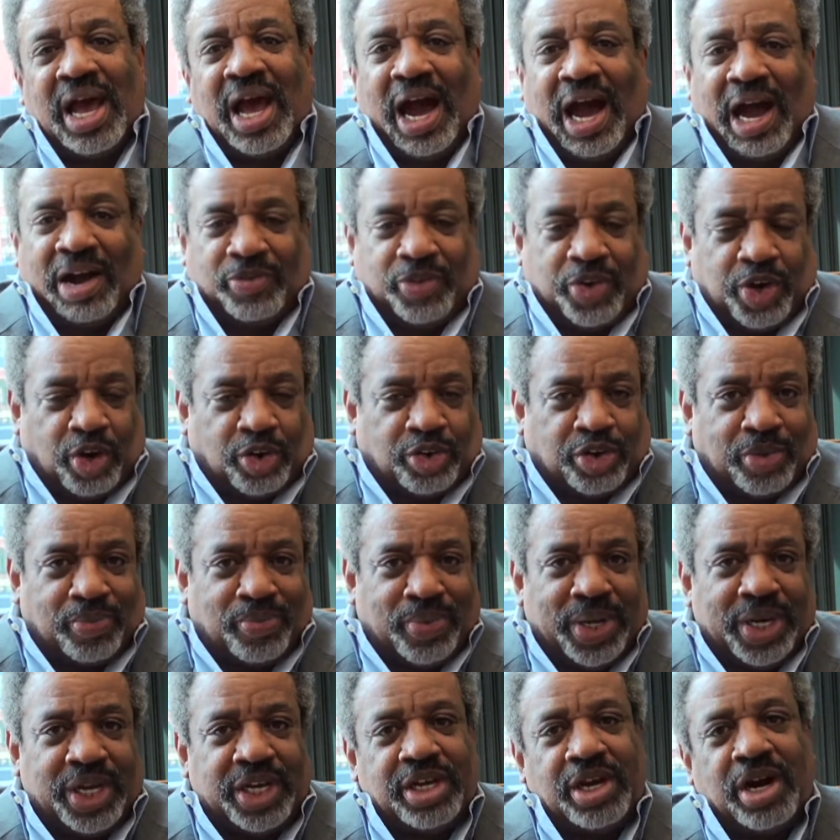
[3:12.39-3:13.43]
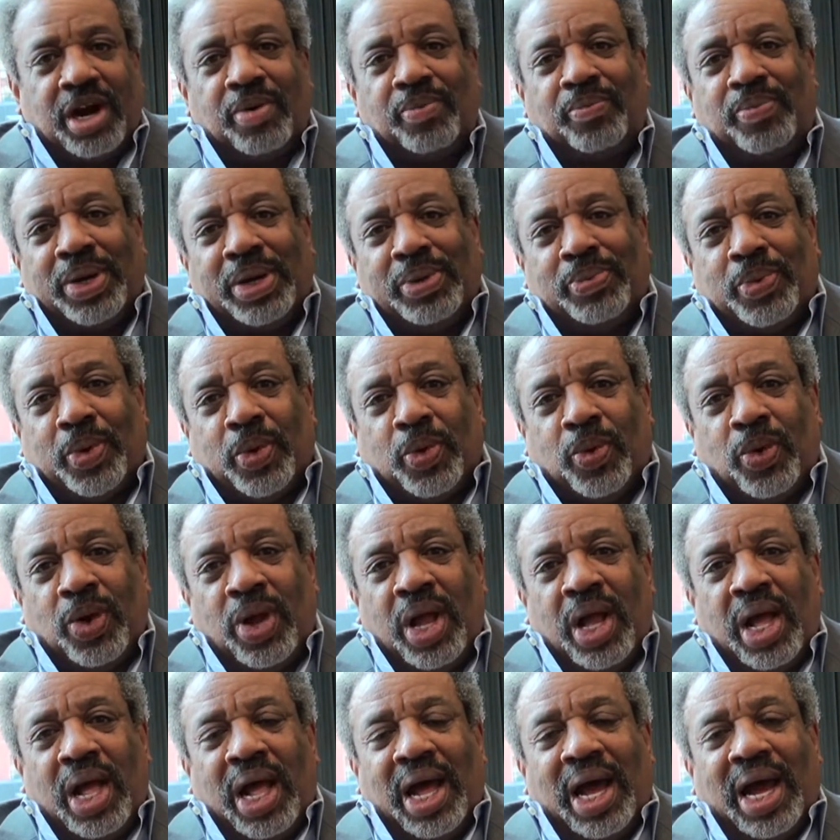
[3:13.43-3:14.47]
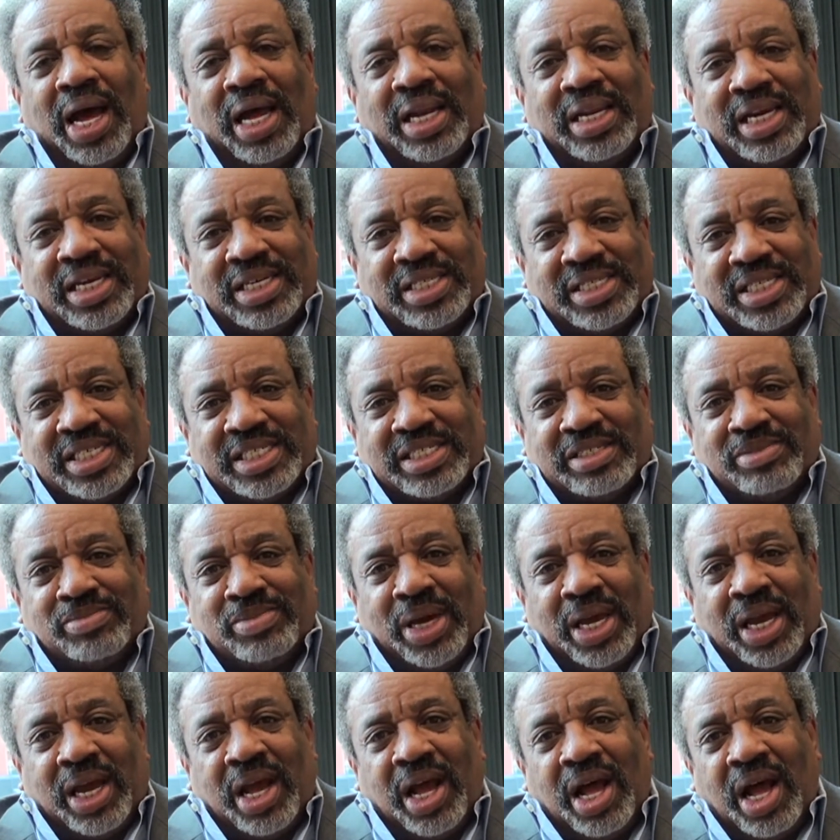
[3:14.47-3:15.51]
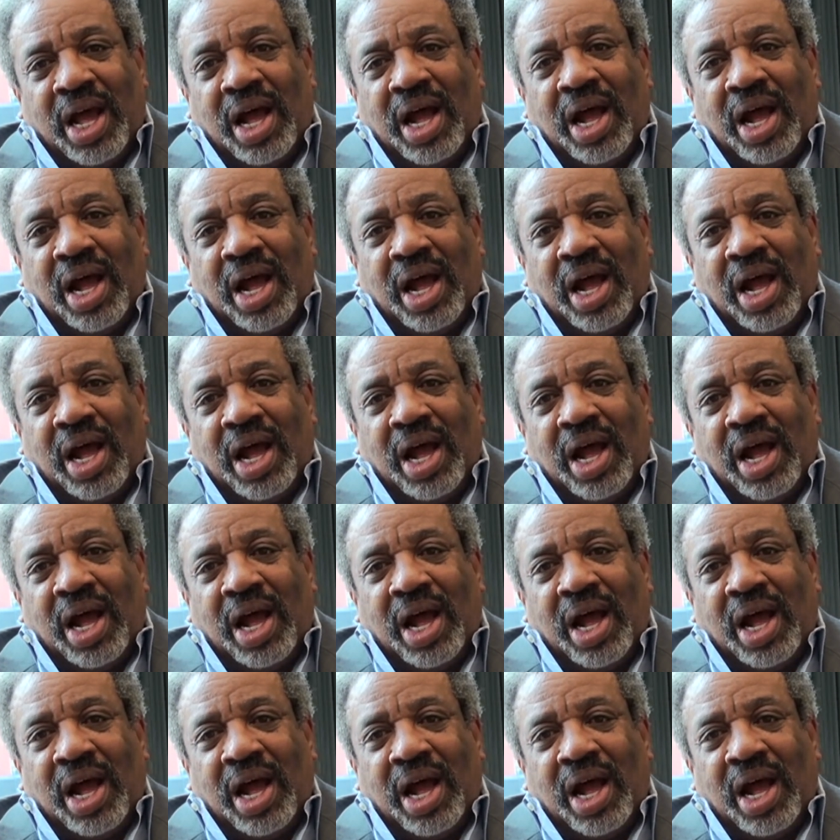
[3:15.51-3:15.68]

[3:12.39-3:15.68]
I talked to many young people, and they say to me,